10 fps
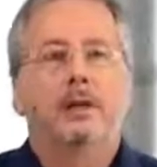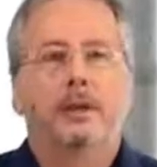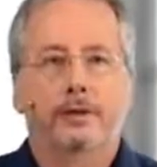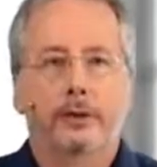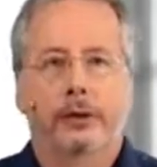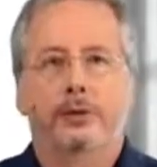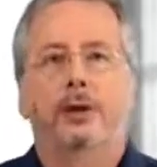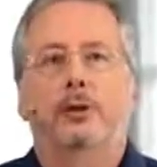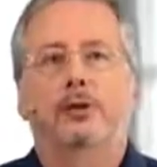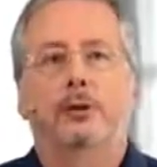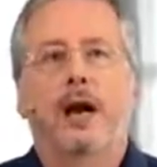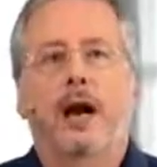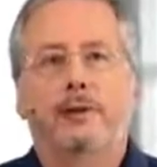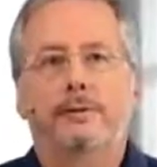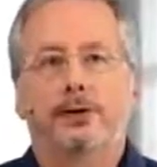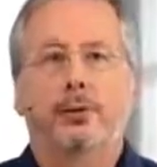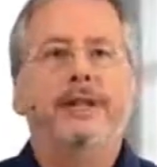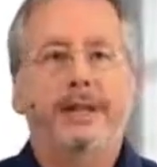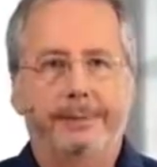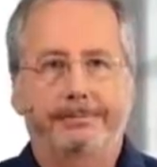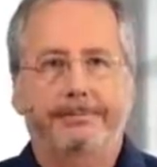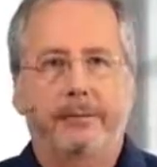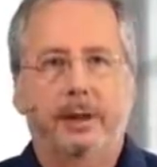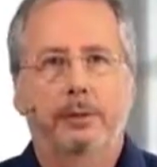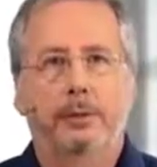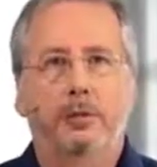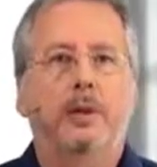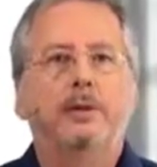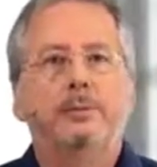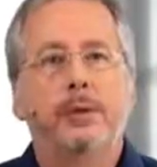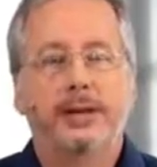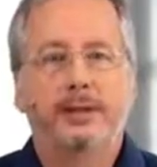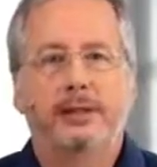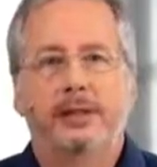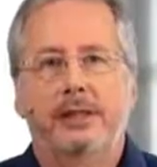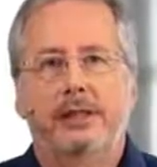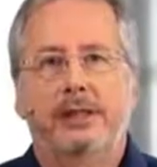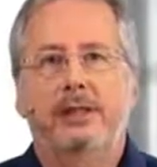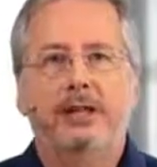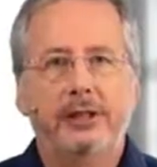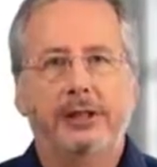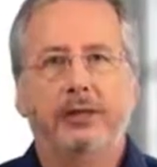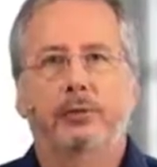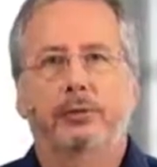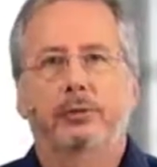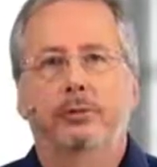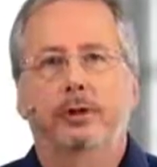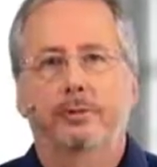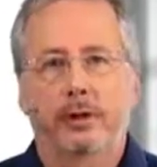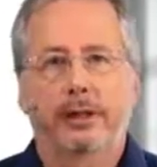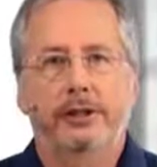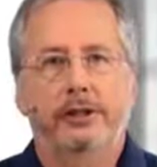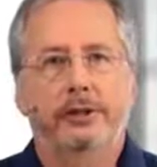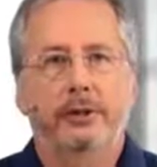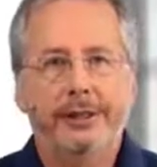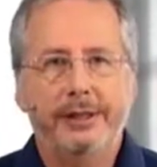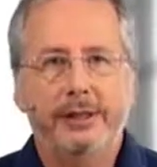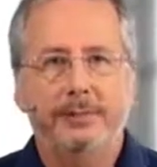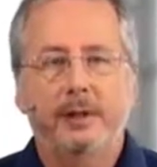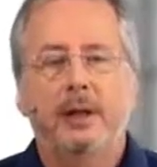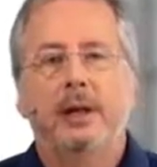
Now, of course, we can also have twinning. About 1 pregnancy in 90 will give rise to twins,